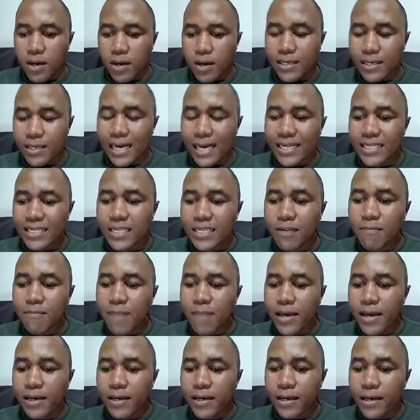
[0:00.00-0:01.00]
doesn't
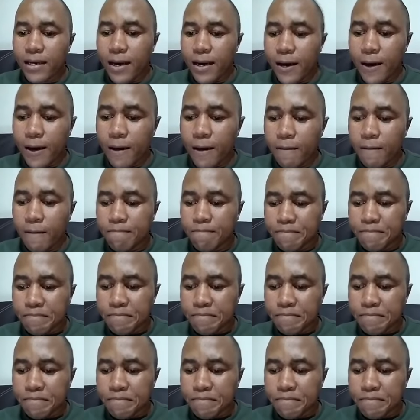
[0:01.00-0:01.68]
make um,